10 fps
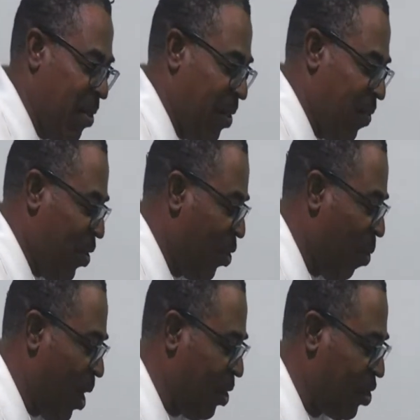
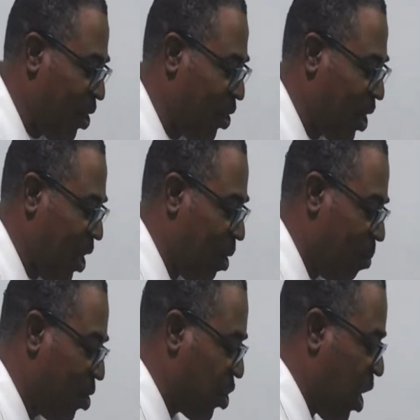want the sun to cake up your
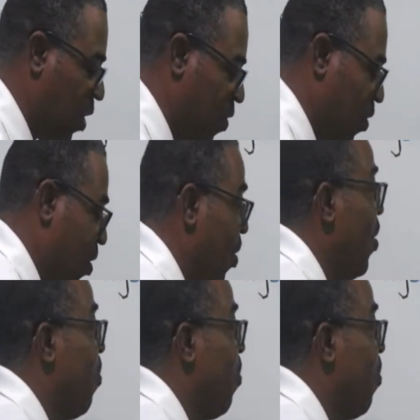skin. You put